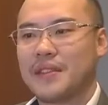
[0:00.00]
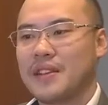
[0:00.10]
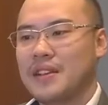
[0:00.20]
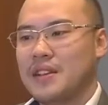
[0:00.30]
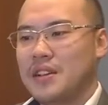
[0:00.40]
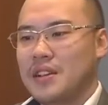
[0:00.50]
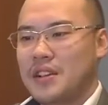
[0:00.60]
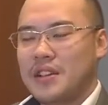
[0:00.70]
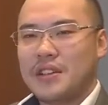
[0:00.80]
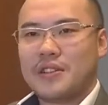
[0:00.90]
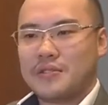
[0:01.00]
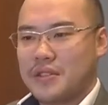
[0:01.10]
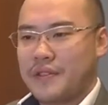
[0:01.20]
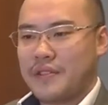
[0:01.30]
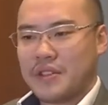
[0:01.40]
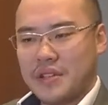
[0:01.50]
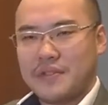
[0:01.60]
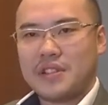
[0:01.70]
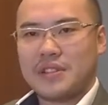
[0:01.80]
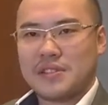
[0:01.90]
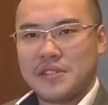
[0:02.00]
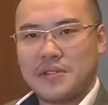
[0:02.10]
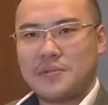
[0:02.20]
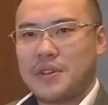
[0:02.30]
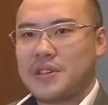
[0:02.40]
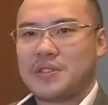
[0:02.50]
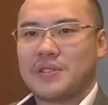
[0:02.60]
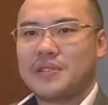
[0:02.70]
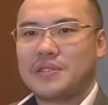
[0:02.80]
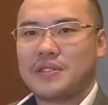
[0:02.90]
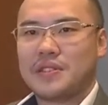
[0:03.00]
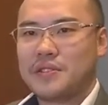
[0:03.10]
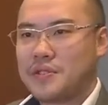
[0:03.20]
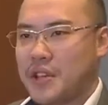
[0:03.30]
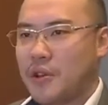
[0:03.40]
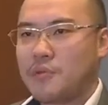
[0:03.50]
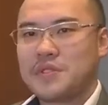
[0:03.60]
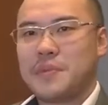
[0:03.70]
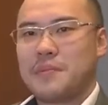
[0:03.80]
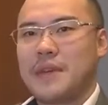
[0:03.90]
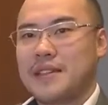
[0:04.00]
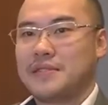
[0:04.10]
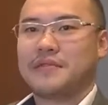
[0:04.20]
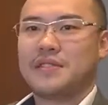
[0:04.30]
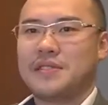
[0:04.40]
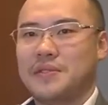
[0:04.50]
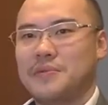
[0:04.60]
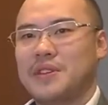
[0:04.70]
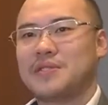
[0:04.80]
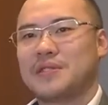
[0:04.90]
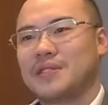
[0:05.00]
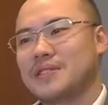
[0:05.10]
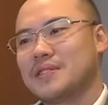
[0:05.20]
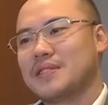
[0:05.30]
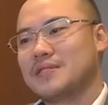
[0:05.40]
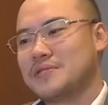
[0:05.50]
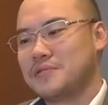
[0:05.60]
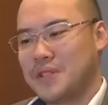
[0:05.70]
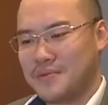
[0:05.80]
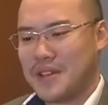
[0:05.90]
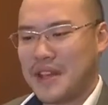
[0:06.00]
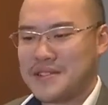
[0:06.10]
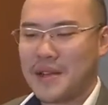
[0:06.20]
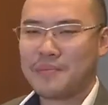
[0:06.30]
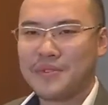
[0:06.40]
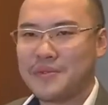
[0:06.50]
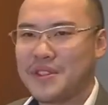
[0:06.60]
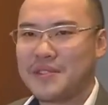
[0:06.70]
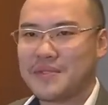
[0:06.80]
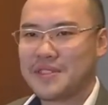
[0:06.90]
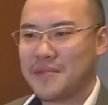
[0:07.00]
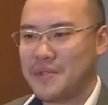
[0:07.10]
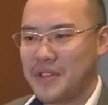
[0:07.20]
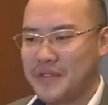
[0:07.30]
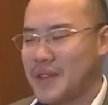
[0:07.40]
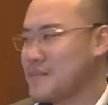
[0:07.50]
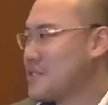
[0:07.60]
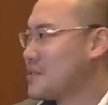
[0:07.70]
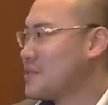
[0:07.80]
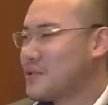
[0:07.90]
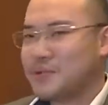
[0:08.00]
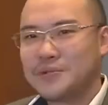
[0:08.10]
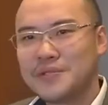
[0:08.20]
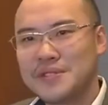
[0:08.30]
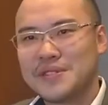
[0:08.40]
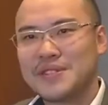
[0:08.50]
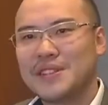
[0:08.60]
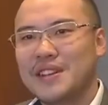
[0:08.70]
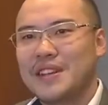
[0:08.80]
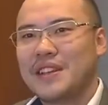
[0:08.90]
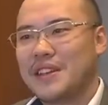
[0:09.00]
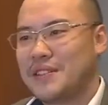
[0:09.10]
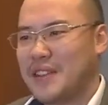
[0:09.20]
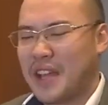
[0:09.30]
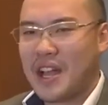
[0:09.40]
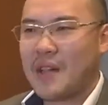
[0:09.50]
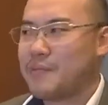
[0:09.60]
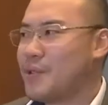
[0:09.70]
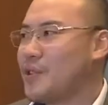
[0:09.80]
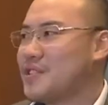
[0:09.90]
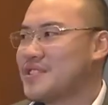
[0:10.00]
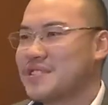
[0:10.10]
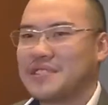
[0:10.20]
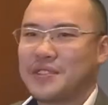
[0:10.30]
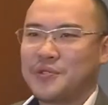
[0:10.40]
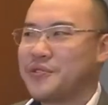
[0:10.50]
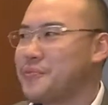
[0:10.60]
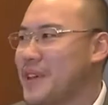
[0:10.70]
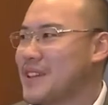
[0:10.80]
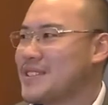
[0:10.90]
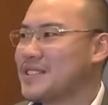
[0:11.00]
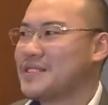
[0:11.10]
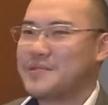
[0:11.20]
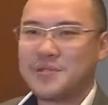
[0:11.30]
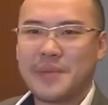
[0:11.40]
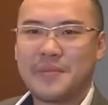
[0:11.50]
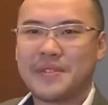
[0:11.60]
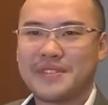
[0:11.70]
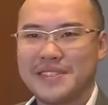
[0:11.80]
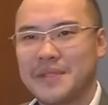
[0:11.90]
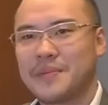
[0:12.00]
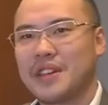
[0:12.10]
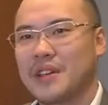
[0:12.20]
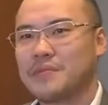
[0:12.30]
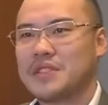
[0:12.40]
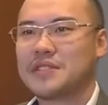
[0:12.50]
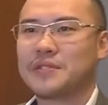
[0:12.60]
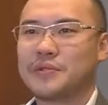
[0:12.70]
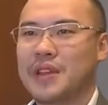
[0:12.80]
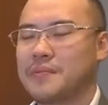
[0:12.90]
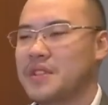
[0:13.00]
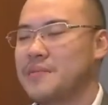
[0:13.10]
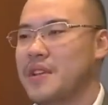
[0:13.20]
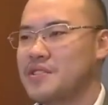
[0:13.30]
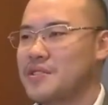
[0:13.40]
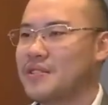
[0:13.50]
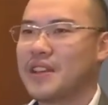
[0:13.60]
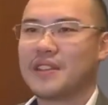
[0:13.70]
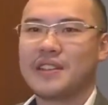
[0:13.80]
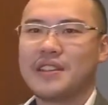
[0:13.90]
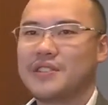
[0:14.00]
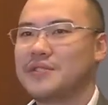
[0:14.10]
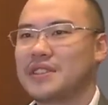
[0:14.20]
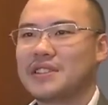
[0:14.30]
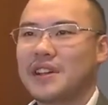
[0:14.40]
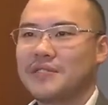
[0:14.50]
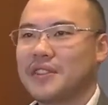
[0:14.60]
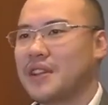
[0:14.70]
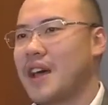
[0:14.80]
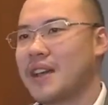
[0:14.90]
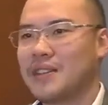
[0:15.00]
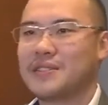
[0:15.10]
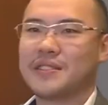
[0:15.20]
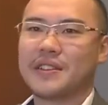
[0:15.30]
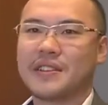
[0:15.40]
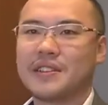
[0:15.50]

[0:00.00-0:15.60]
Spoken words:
that, if you're given in a situation, you can always make best of the situation. So one example we did was that we give them certain tools, like cardboards, toothpicks, newspaper or something, and we just told them, imagine that you're stuck on an island,